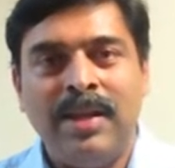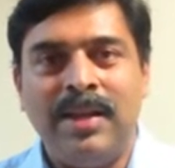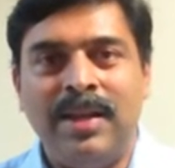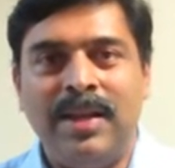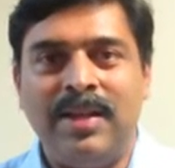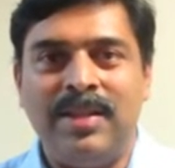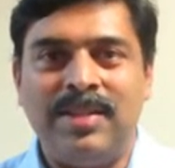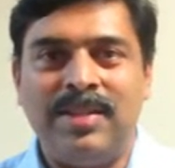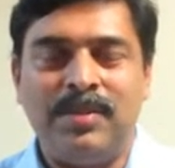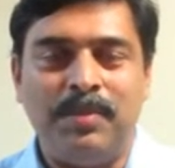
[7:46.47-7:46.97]

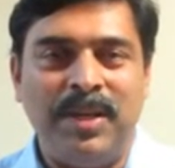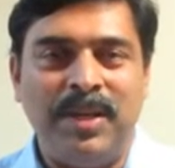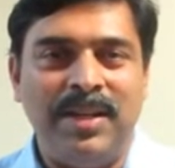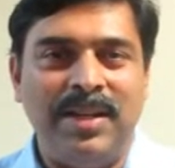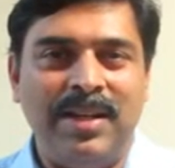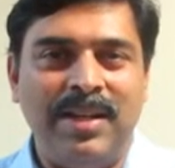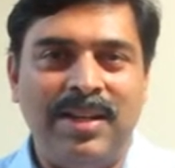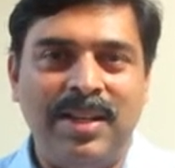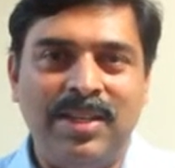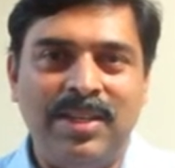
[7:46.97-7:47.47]
Let us spend
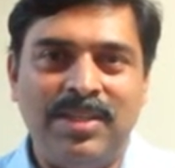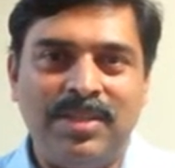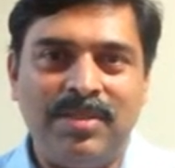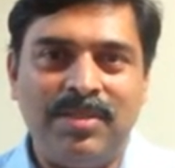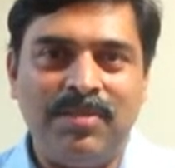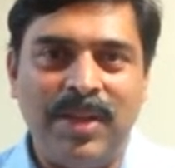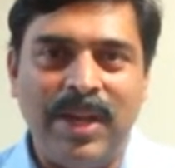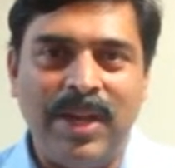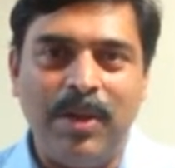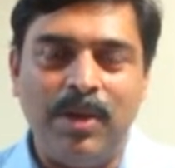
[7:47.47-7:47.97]
at least
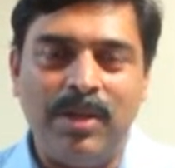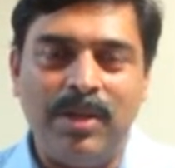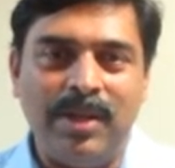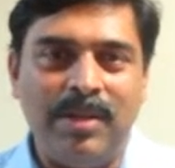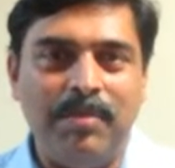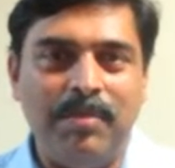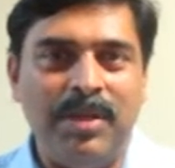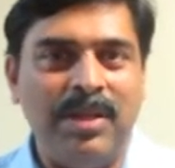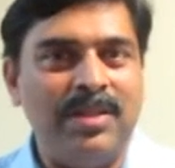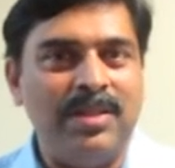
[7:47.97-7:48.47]
5 or
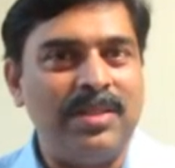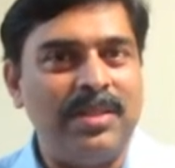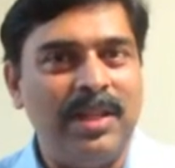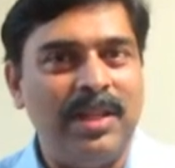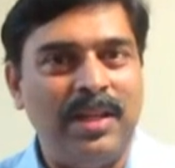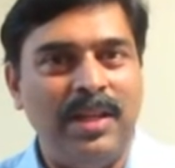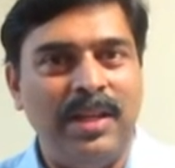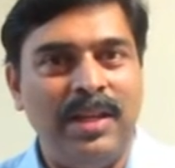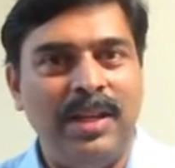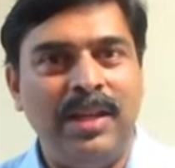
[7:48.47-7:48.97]
10 minutes
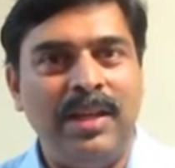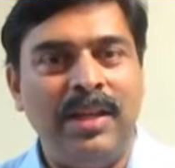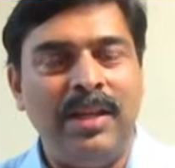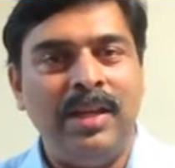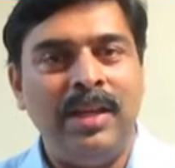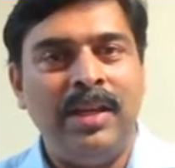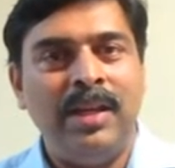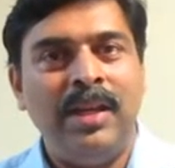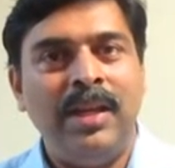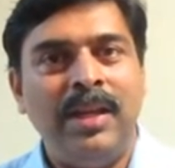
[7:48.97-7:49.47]
daily
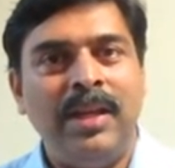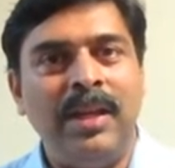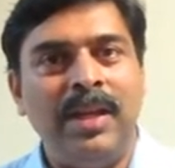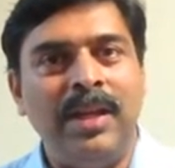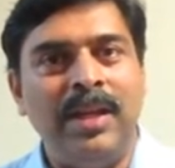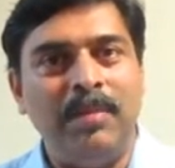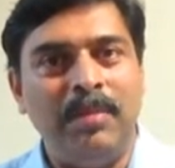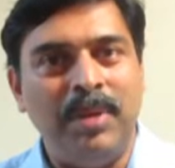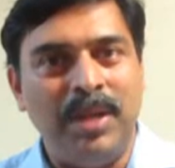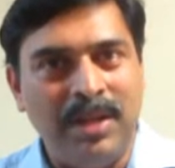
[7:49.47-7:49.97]

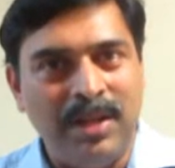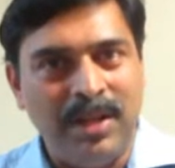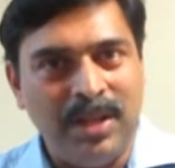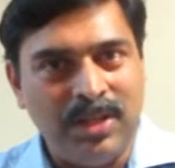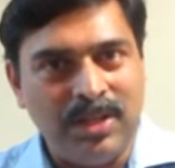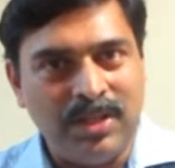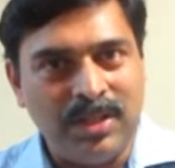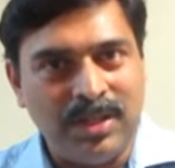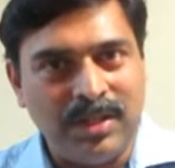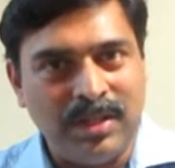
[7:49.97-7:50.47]
in
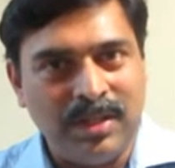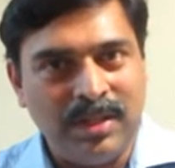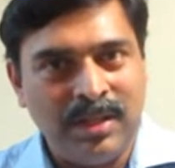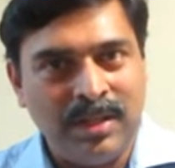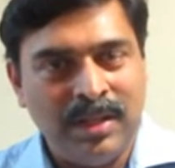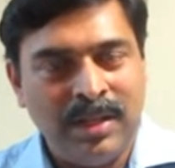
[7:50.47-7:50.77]
meditation.